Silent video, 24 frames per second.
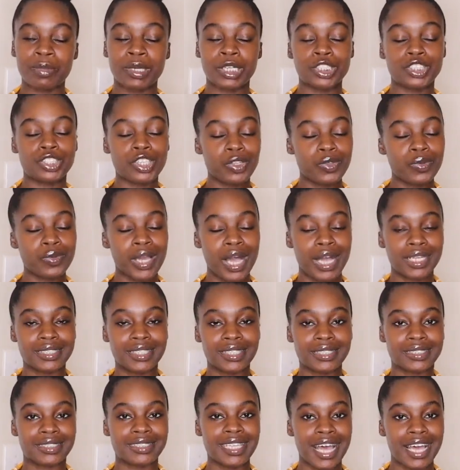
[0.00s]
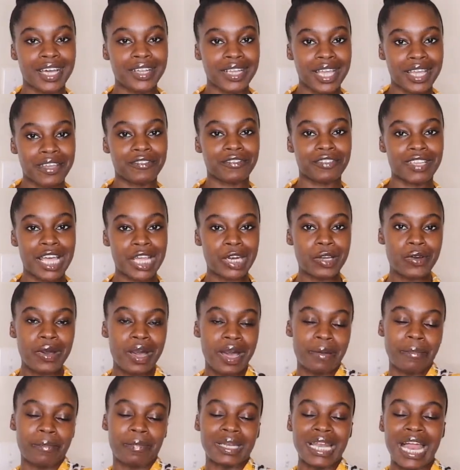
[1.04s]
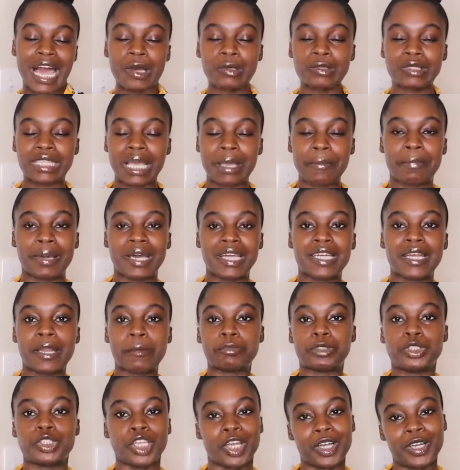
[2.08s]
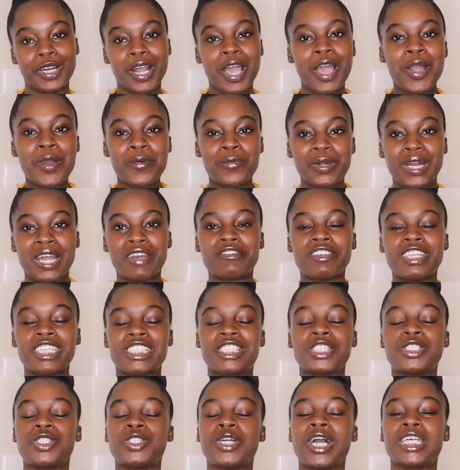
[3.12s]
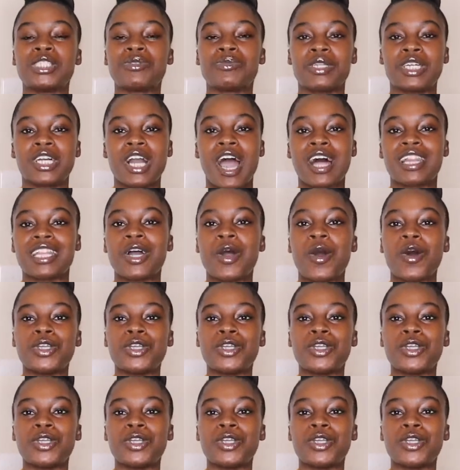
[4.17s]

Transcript: I'm going to show you guys how to style a flannel, a blouse, a button-up shirt, whatever it is that you guys want to call it.